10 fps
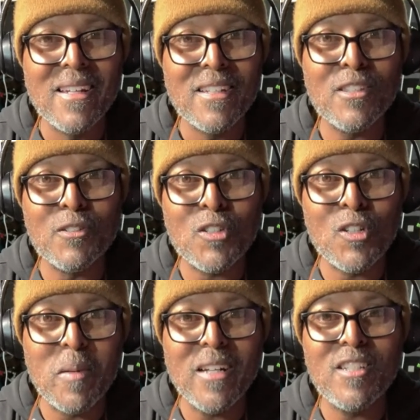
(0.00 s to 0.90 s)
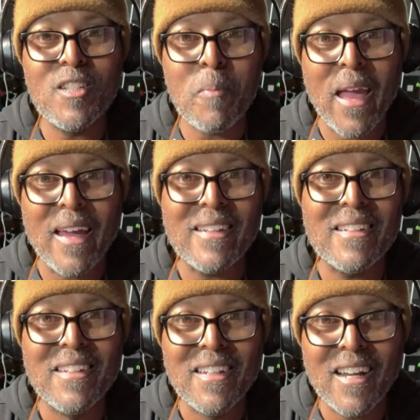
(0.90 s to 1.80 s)
Yutuba, Japan.
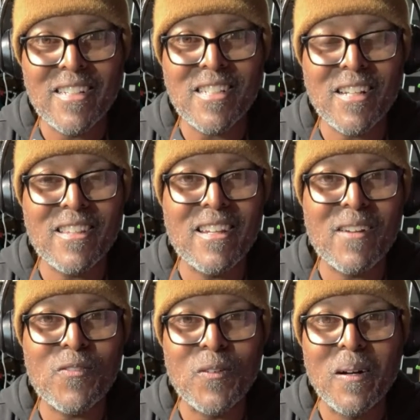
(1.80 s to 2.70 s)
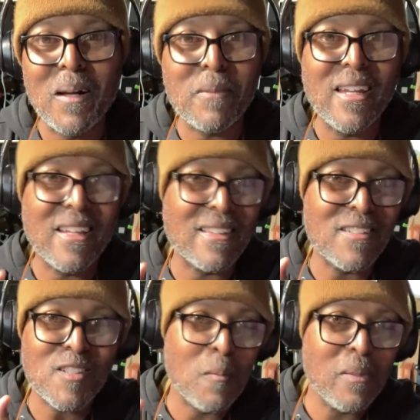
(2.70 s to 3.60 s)
I studied there I'm kidding,
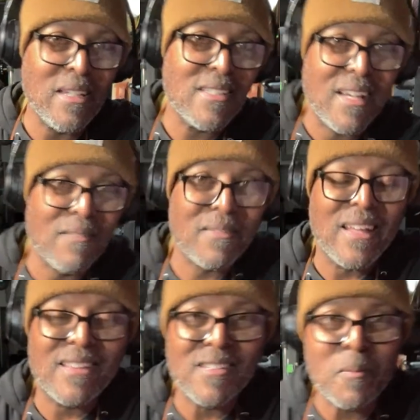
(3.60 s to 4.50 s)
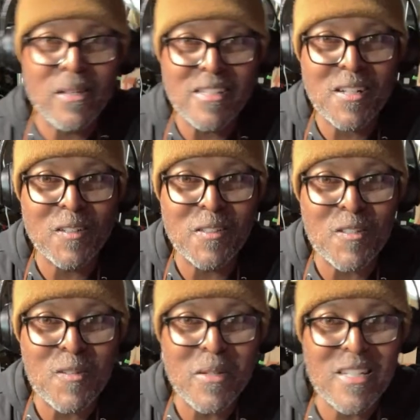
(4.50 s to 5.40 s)
there's no place. I don't think there's a place called
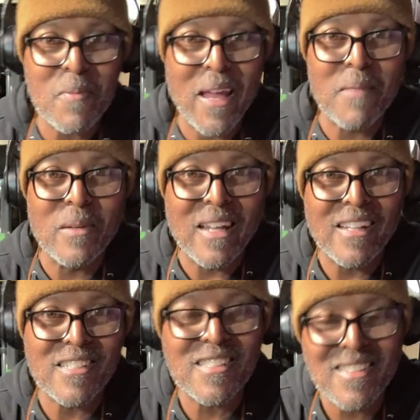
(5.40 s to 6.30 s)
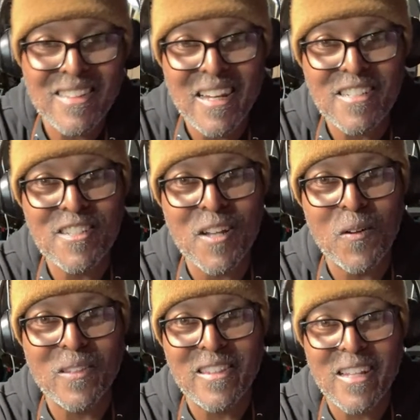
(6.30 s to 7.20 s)
Yutuba, Japan, but I just like to
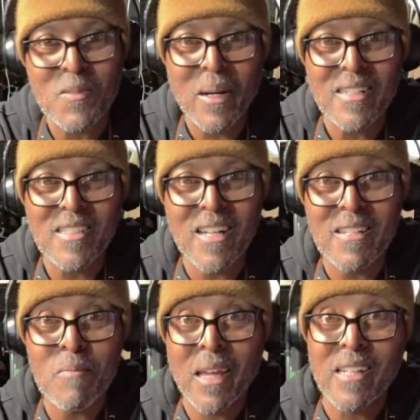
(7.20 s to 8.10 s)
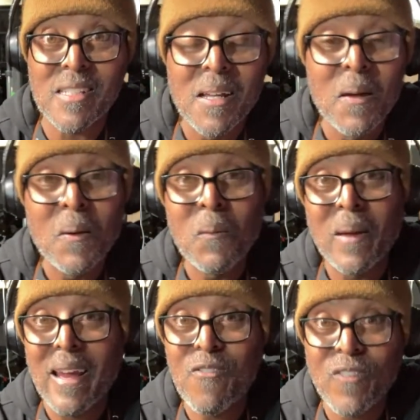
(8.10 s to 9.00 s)
joke that that's where I studied, because
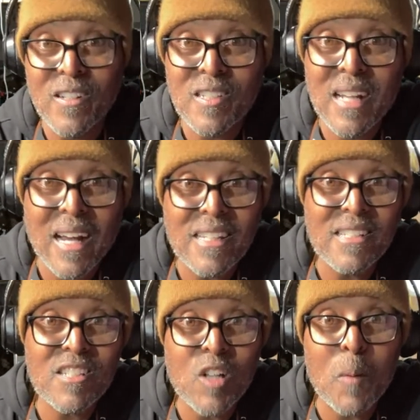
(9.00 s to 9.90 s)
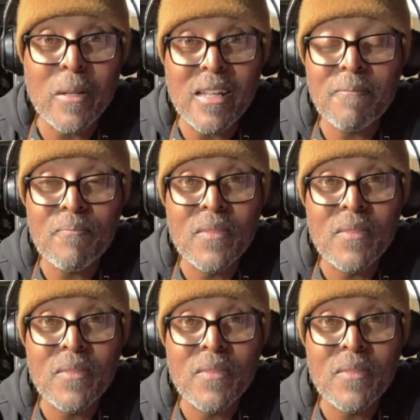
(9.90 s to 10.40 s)
when I first got into sharpening,